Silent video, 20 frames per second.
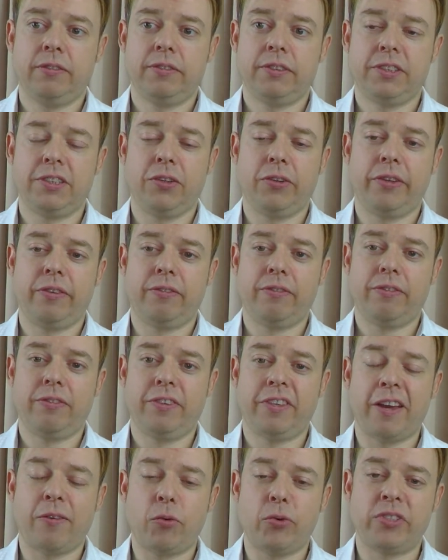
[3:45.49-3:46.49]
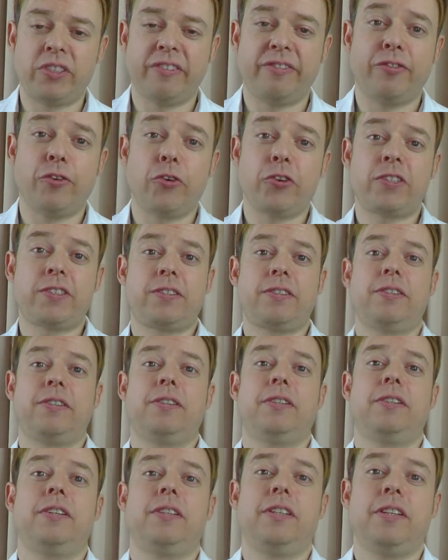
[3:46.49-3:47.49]
So that was the first
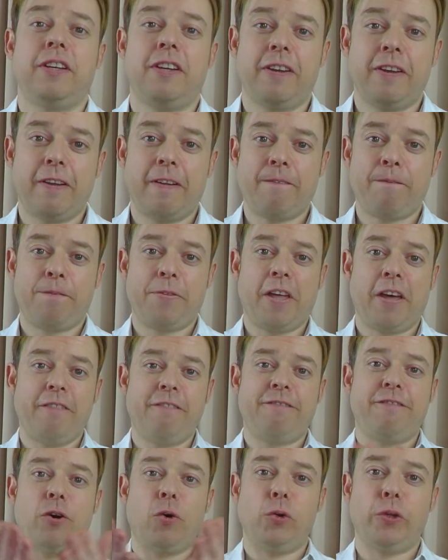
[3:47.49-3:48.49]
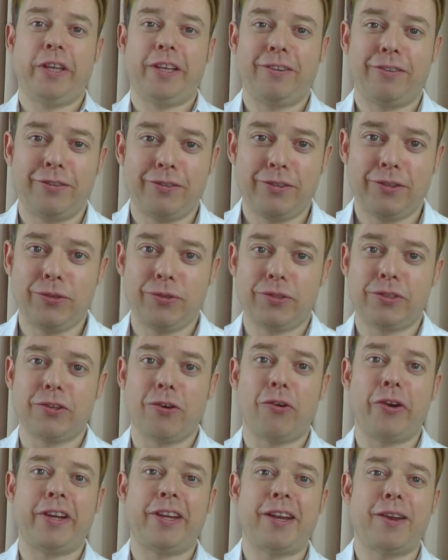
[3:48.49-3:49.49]
unfolding new
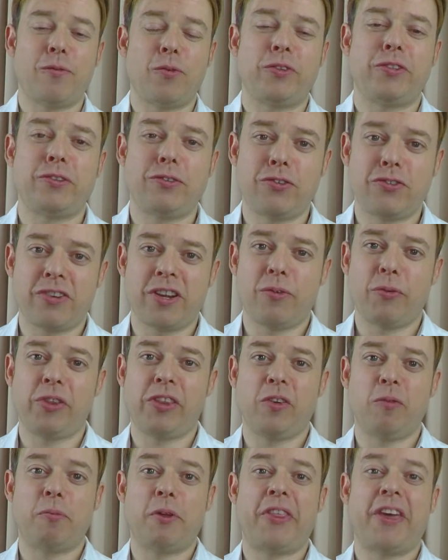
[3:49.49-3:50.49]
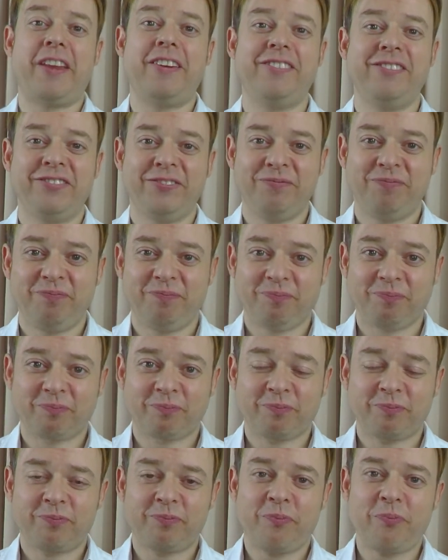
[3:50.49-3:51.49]
story that I wanted to share with you. But then
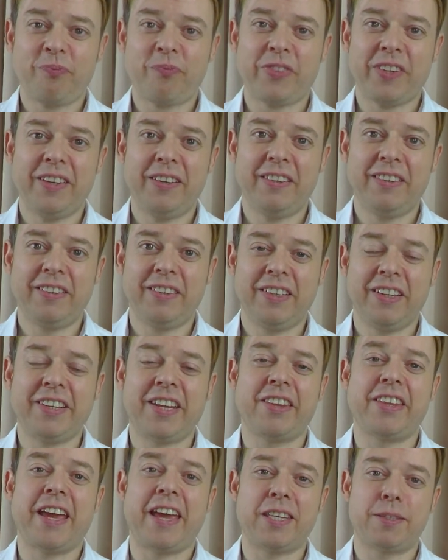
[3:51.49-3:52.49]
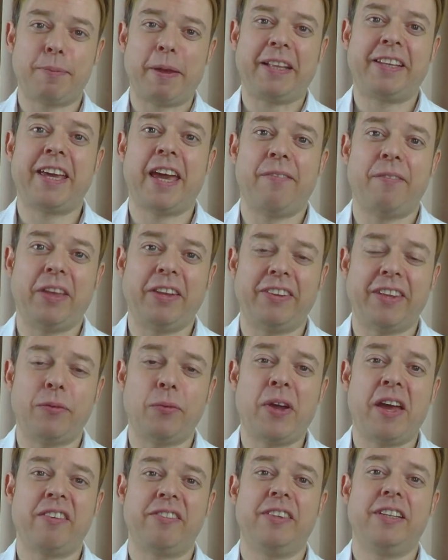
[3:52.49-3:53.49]
another aspect came in. Then
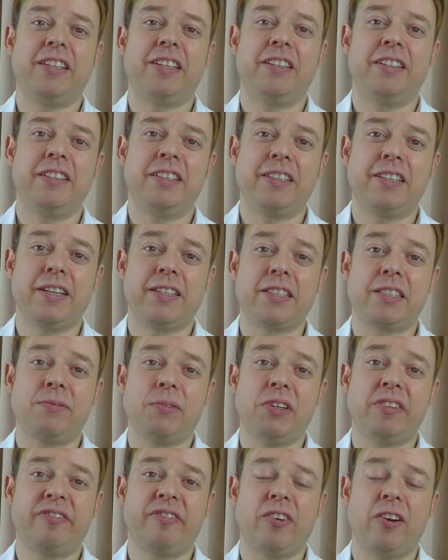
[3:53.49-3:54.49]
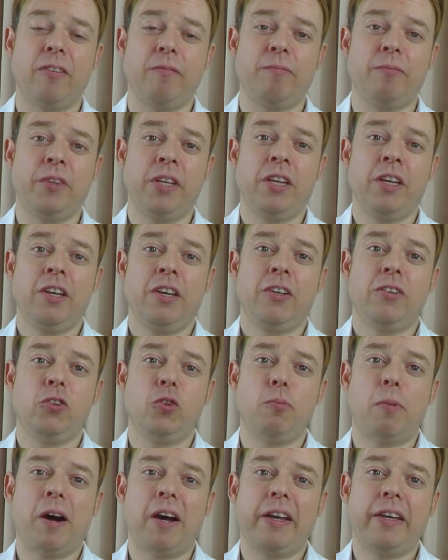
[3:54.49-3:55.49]
we had a customer from
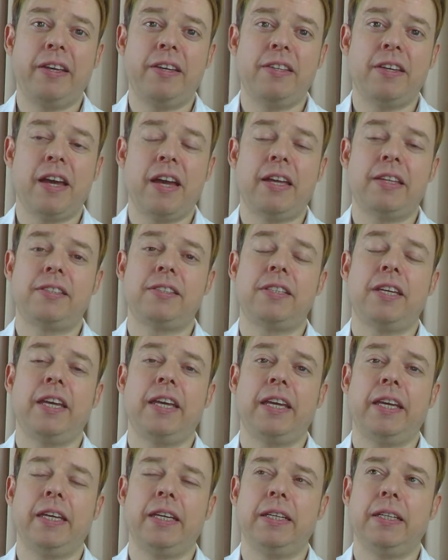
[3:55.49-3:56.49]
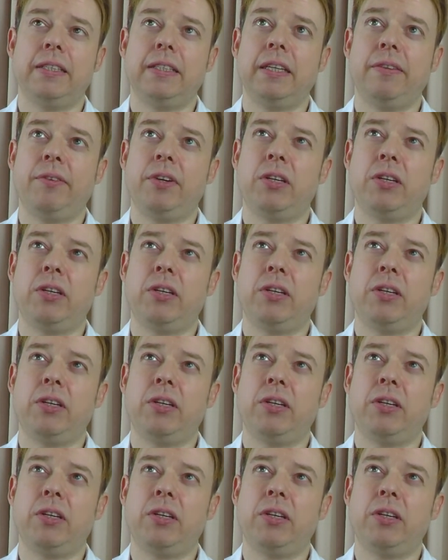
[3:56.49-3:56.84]
Dubai. He has a